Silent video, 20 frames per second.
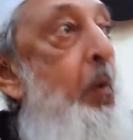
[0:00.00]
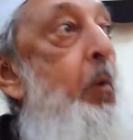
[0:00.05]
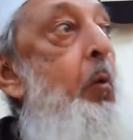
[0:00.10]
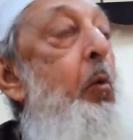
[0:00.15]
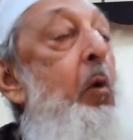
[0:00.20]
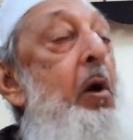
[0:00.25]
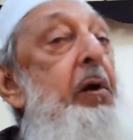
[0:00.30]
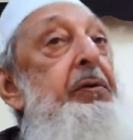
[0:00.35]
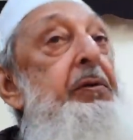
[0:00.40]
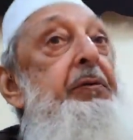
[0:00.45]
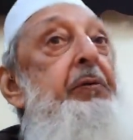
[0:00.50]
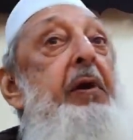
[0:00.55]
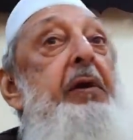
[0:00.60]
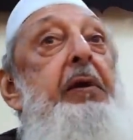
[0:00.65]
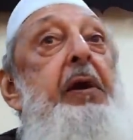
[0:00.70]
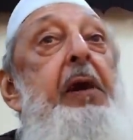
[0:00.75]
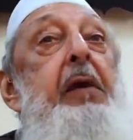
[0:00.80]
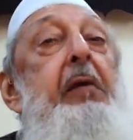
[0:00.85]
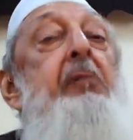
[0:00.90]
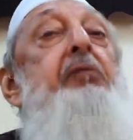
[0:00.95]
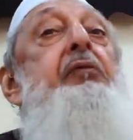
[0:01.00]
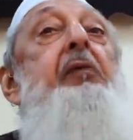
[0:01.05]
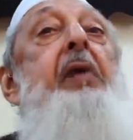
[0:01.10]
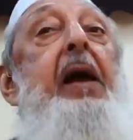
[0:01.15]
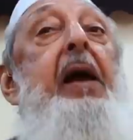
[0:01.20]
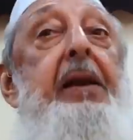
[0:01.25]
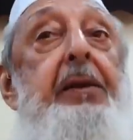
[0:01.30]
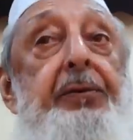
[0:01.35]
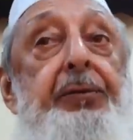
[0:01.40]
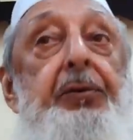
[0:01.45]
Was
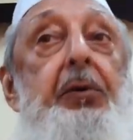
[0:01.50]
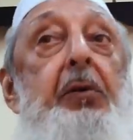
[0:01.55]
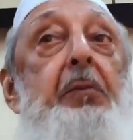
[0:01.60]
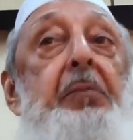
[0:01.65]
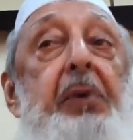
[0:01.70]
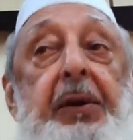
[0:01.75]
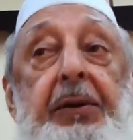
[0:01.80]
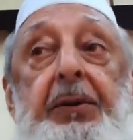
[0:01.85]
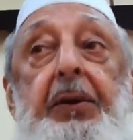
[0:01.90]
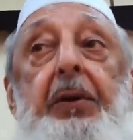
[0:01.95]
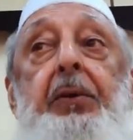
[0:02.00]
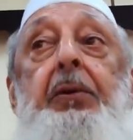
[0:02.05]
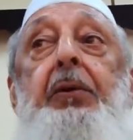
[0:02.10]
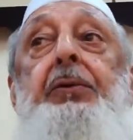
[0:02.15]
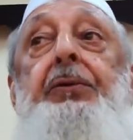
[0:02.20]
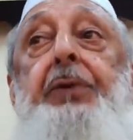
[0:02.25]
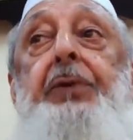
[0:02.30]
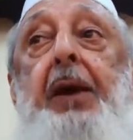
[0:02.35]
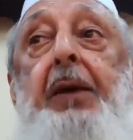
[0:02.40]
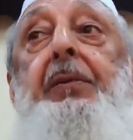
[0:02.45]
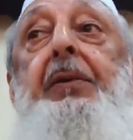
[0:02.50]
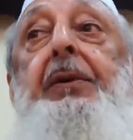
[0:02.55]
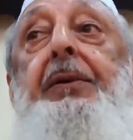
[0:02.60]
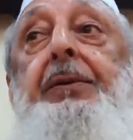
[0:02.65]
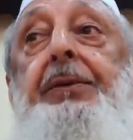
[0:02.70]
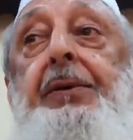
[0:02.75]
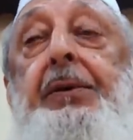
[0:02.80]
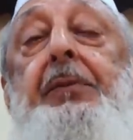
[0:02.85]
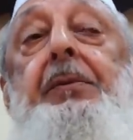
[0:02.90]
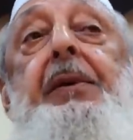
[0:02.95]
France or Britain or
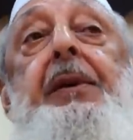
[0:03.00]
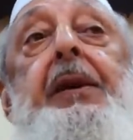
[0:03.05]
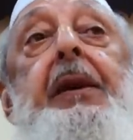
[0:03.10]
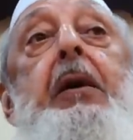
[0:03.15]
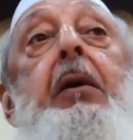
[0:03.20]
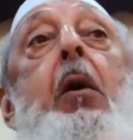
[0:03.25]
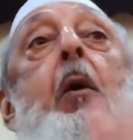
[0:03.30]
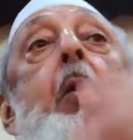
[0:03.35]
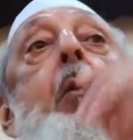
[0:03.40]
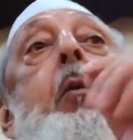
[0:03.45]
Germany,